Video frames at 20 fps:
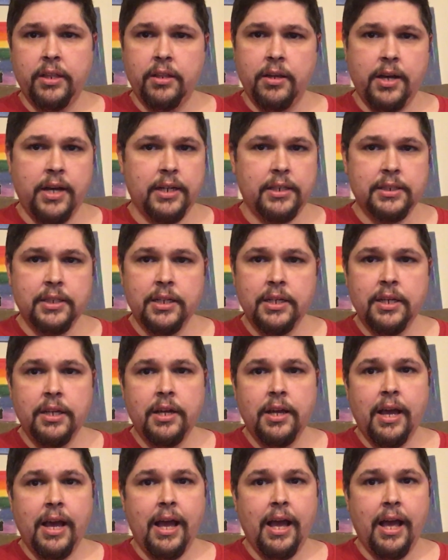lot,
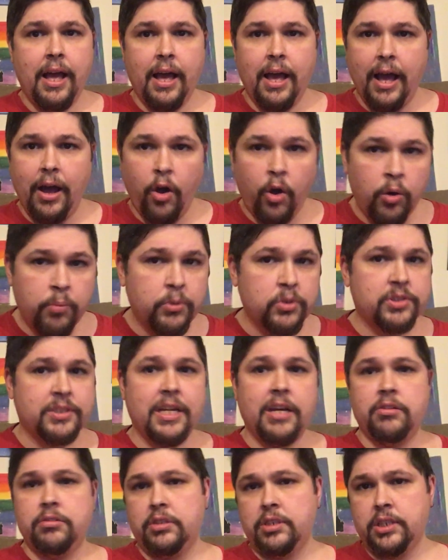almost
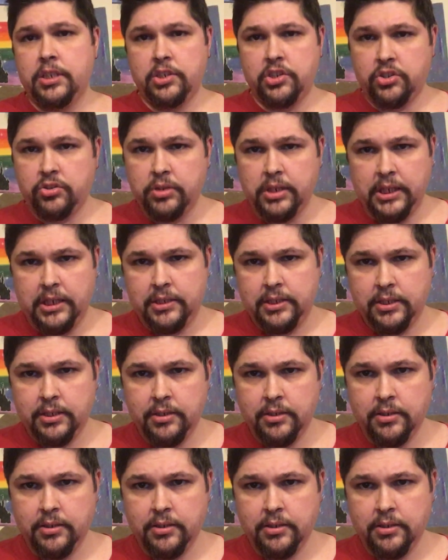out into the street.